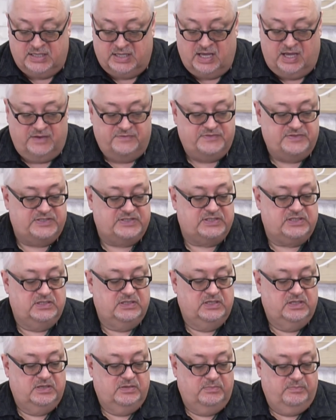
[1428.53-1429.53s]

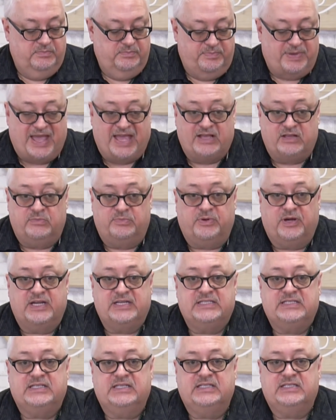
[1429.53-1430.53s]
Cuffs, bangle
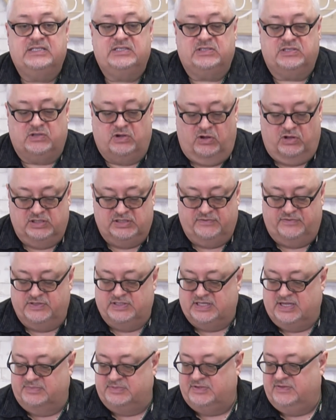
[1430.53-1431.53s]
bracelets, all
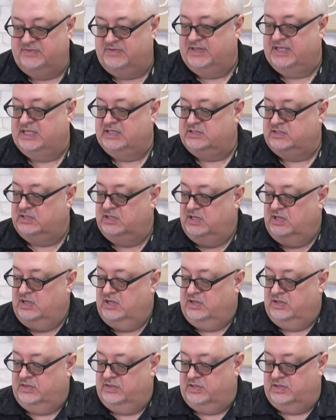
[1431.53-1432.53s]
different types of things.
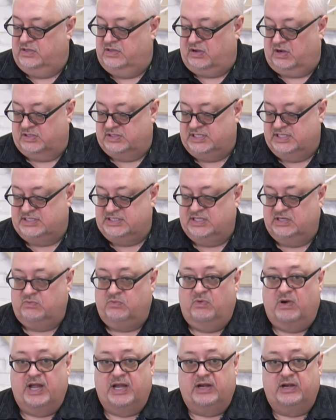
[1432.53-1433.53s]
The
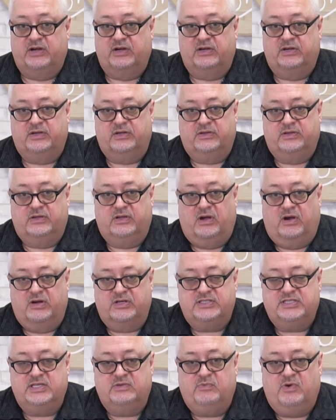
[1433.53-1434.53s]
artistic wire,
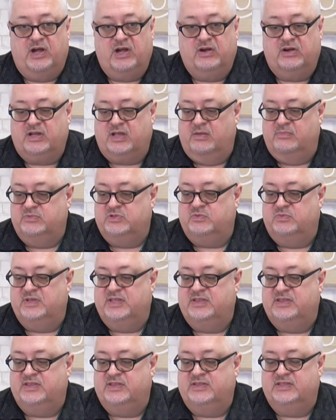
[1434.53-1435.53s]
Artsy Wire, comes
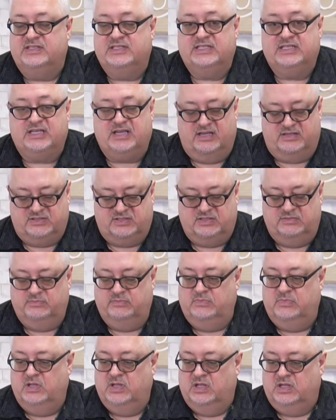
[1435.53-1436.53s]
with
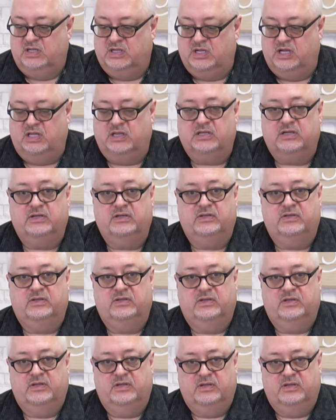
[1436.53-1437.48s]
custom colored